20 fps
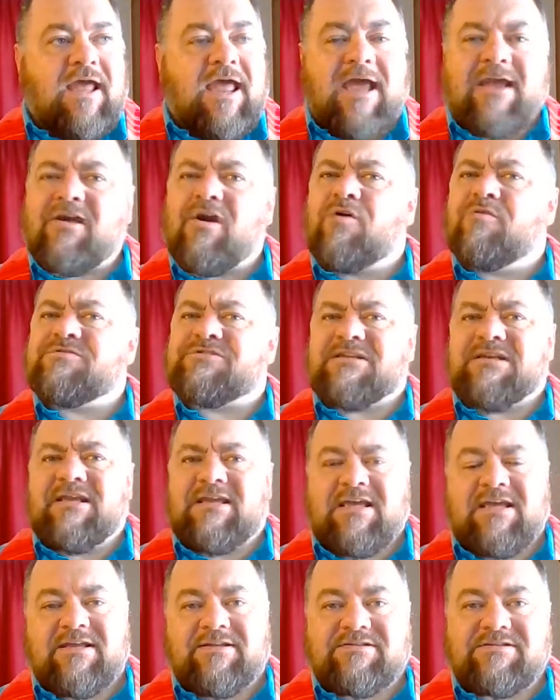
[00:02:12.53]
echoes and
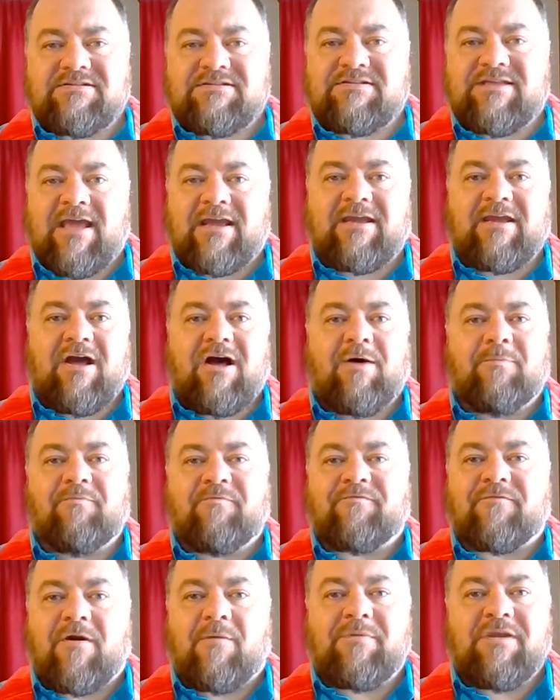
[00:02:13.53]
hints that come
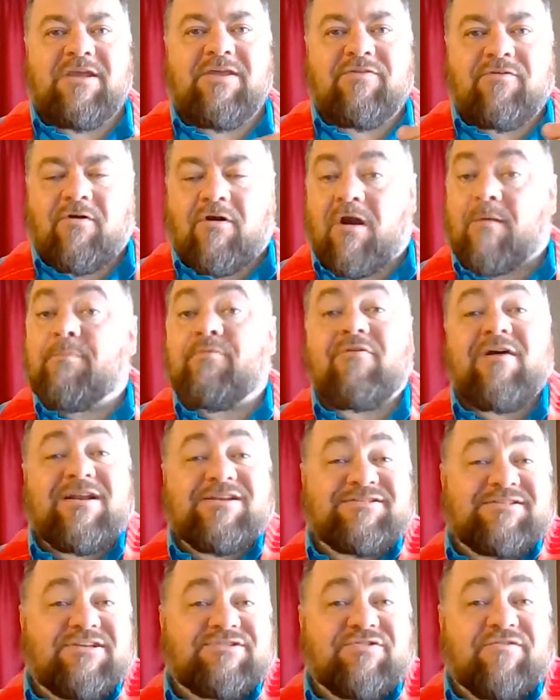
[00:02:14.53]
from either our
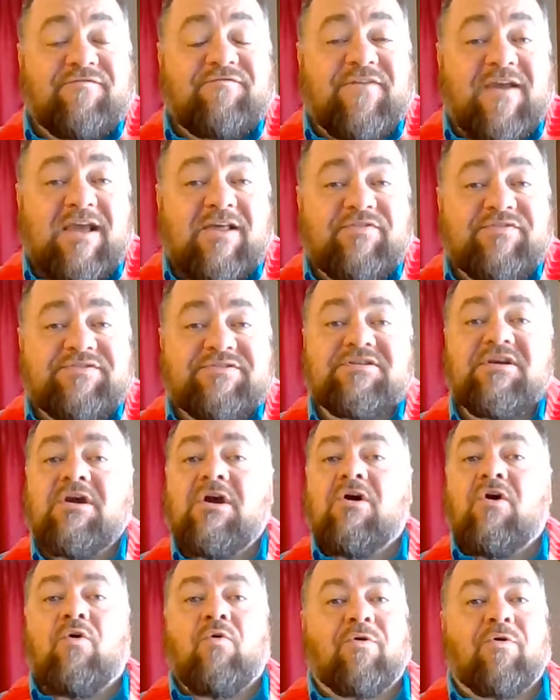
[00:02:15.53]
predecessor faiths
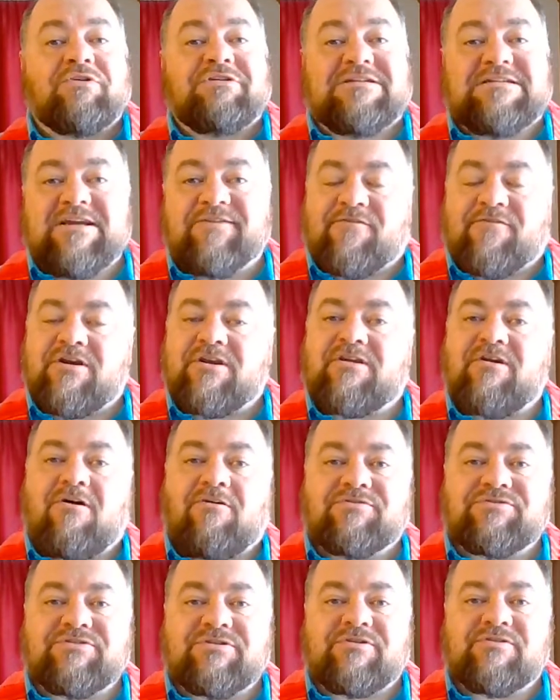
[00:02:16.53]
or different
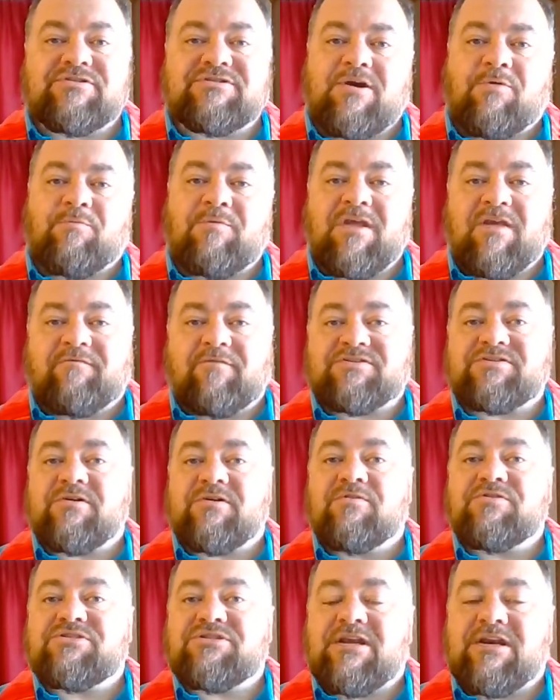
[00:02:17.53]
cultures that we have
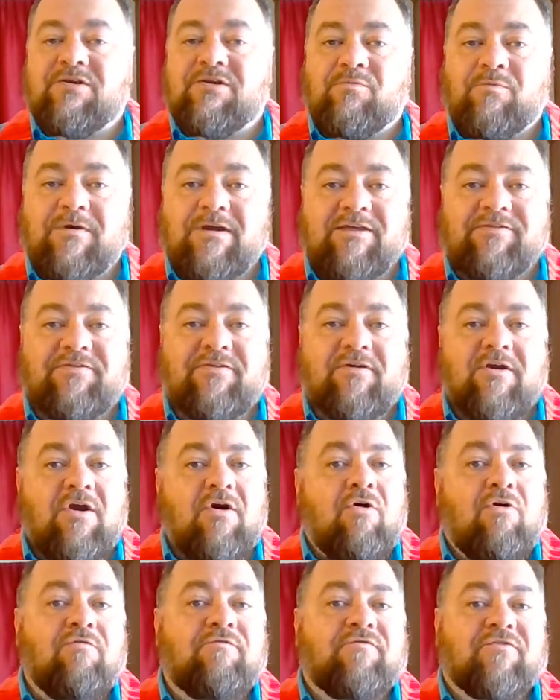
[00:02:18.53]
associated with
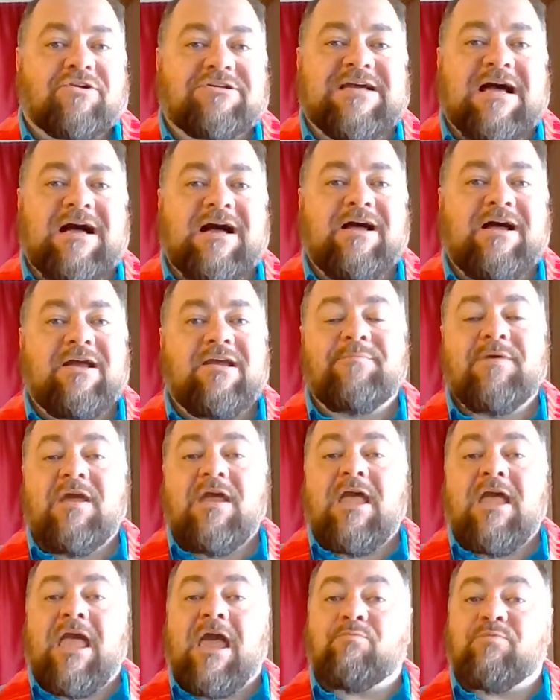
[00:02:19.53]
over time,
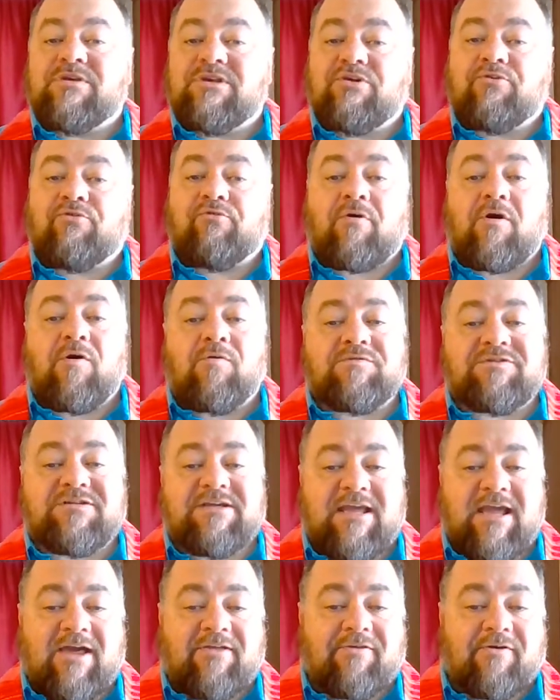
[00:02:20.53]
and we grow
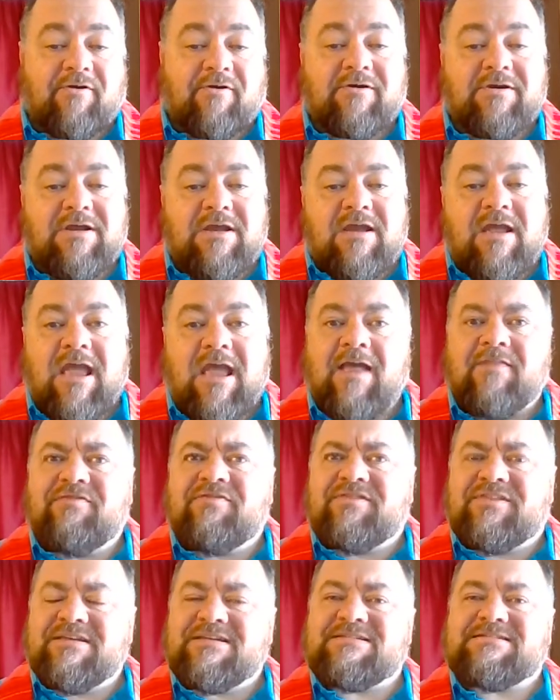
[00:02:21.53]
together.
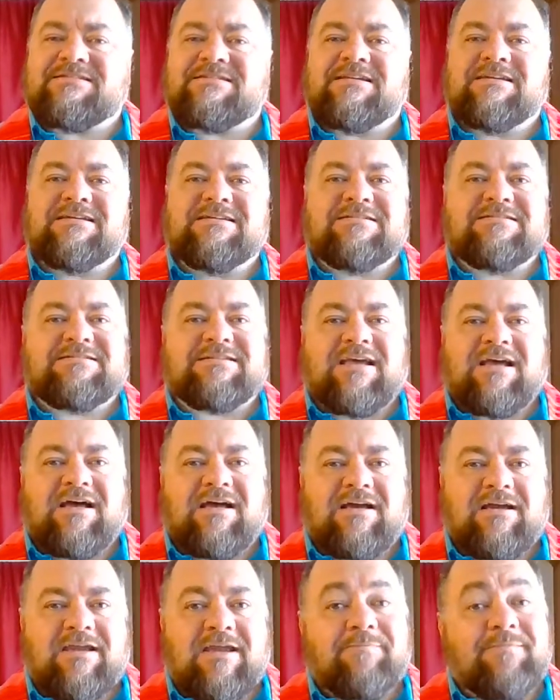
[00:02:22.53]
And this is,
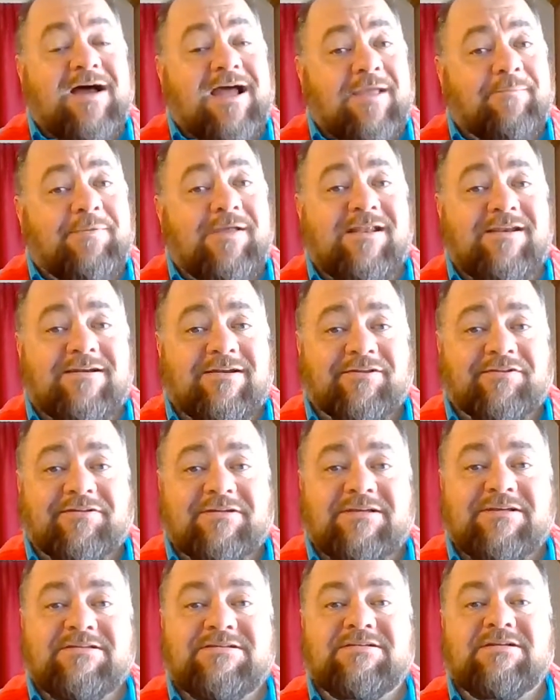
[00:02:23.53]
uh, in my opinion at
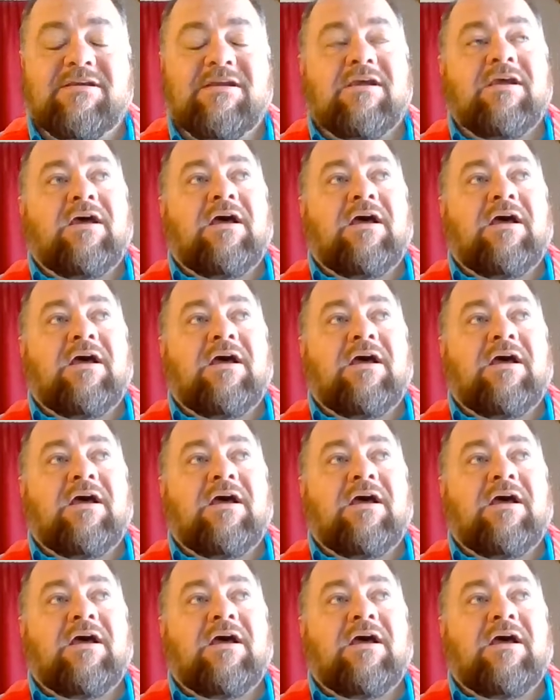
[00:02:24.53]
least,